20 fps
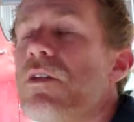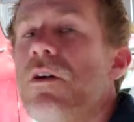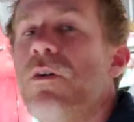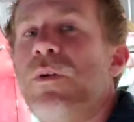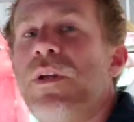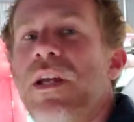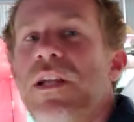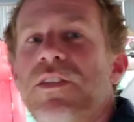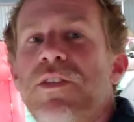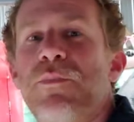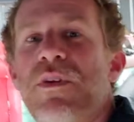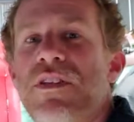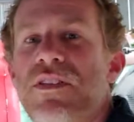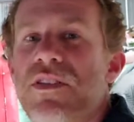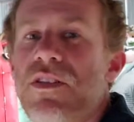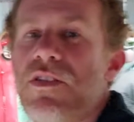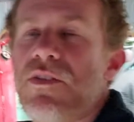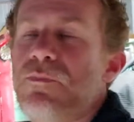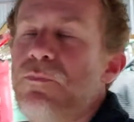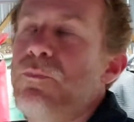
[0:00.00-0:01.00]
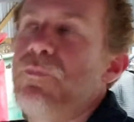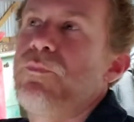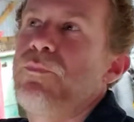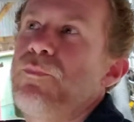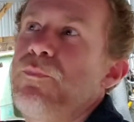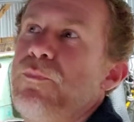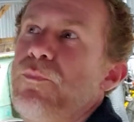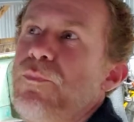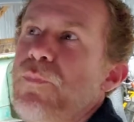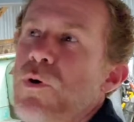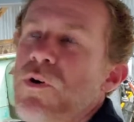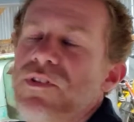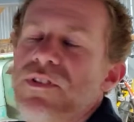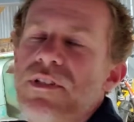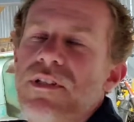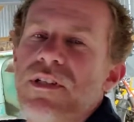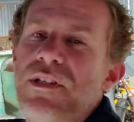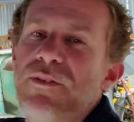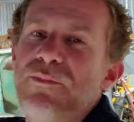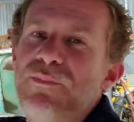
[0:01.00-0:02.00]
we got the pieces bolted
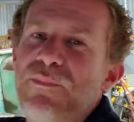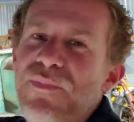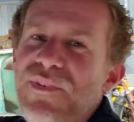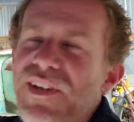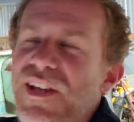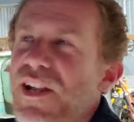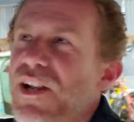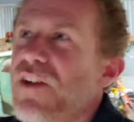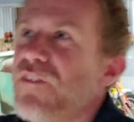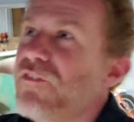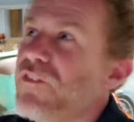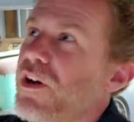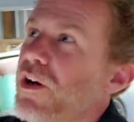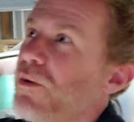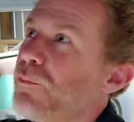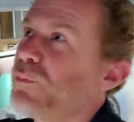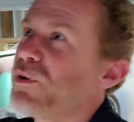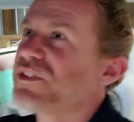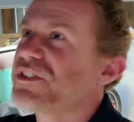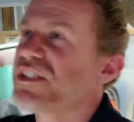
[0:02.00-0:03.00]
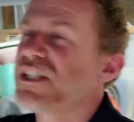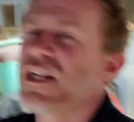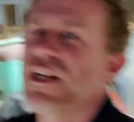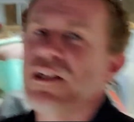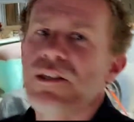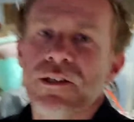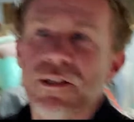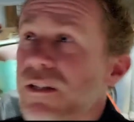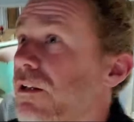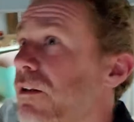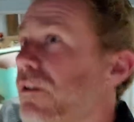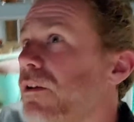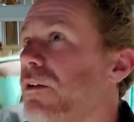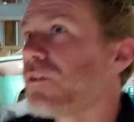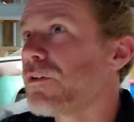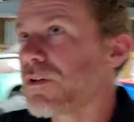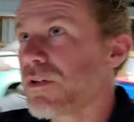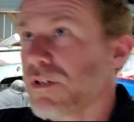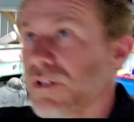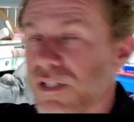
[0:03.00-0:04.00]
up, kind of put together.
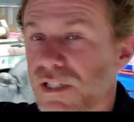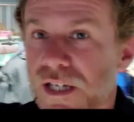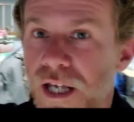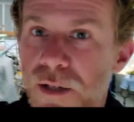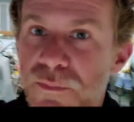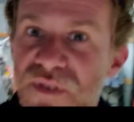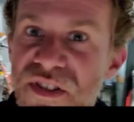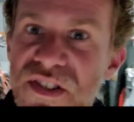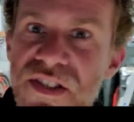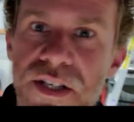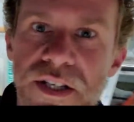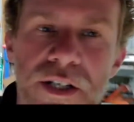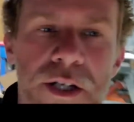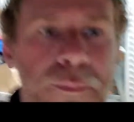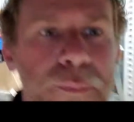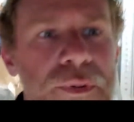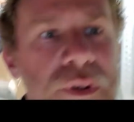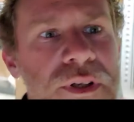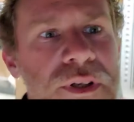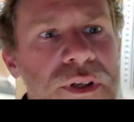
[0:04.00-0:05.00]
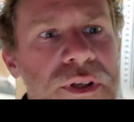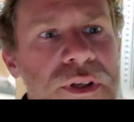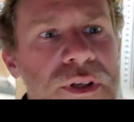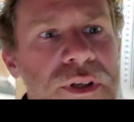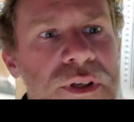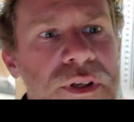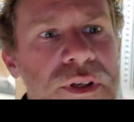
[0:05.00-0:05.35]
Got them sitting up in here